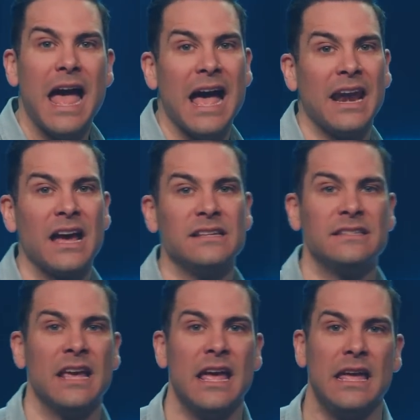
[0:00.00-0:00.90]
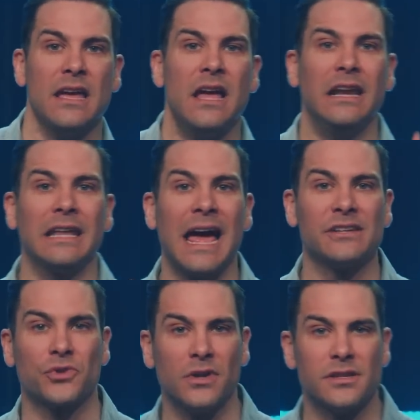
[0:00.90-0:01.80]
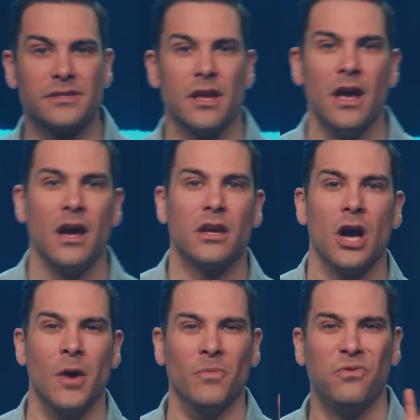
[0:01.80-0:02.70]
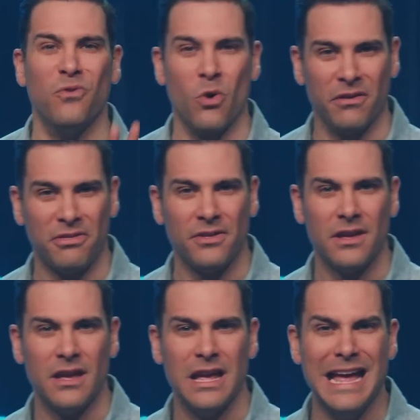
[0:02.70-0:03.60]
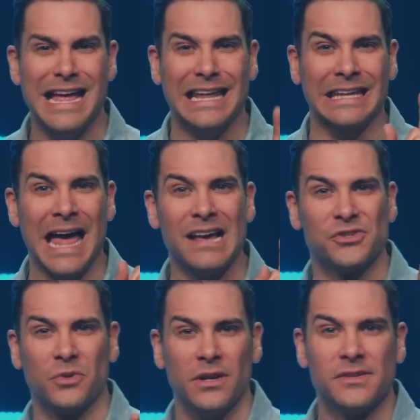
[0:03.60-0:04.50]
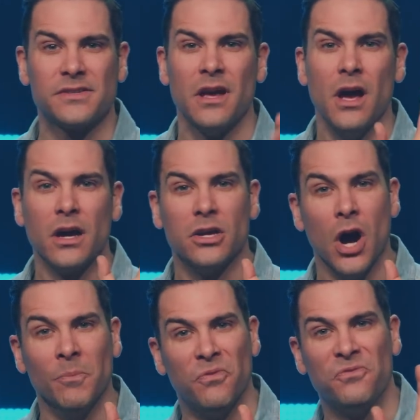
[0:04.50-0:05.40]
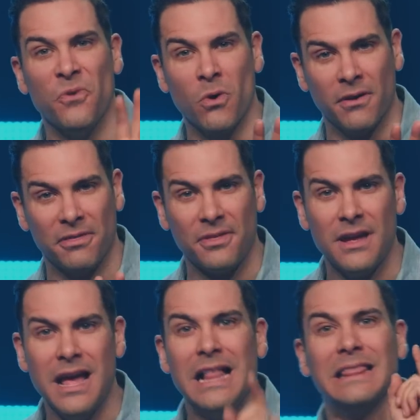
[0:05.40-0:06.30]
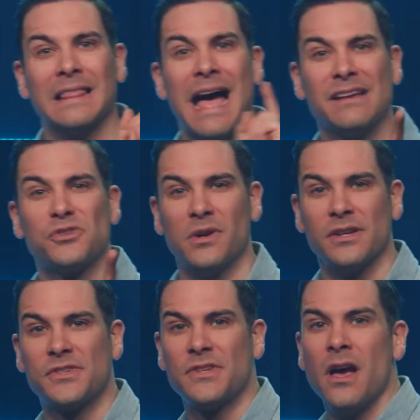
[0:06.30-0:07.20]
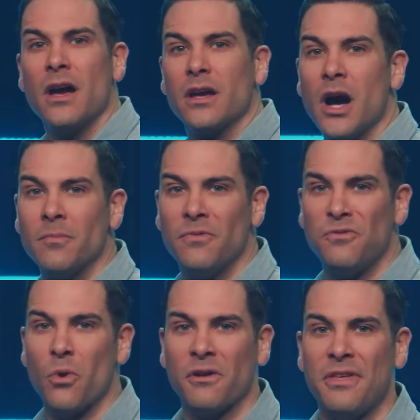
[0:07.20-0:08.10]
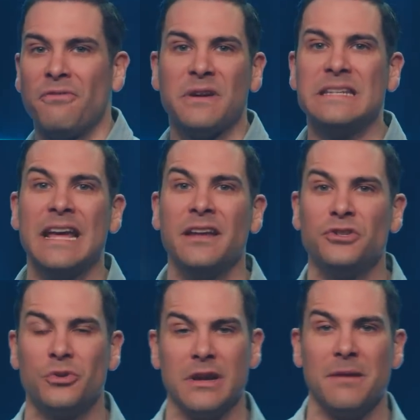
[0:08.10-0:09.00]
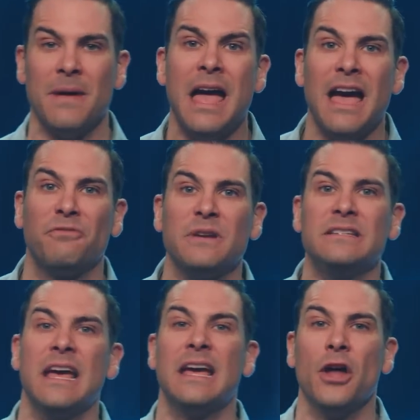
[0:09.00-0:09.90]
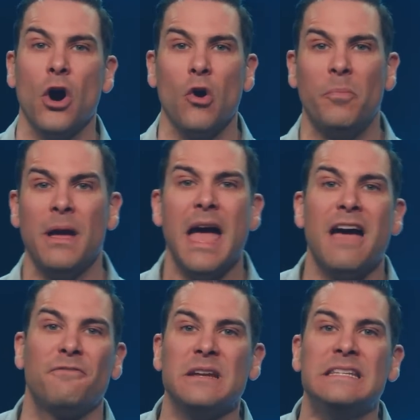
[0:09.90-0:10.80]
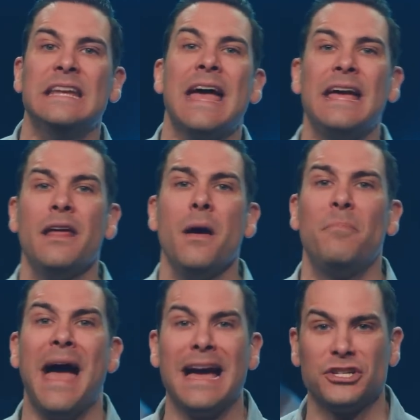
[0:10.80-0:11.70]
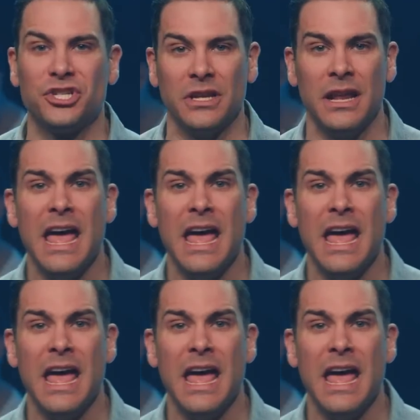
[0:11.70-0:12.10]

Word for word: and I say, Lazarus, come forth. Lazarus, come forth. Lazarus, come forth. Every dead dream, every dead hope, every dead passion,